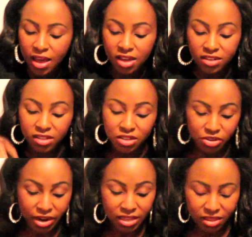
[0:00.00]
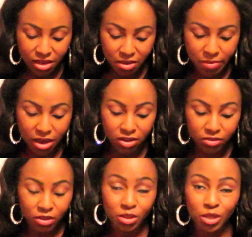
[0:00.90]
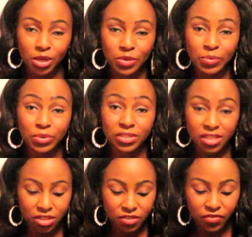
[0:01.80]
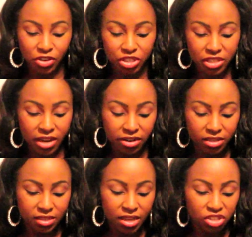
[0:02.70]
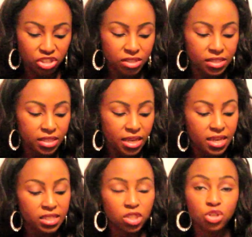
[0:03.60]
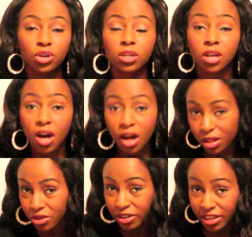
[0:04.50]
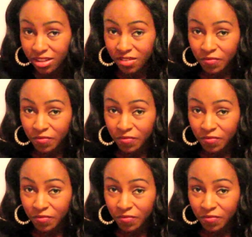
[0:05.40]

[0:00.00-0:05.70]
Another great thing about the Brazilian virgin hair extensions is you could color it.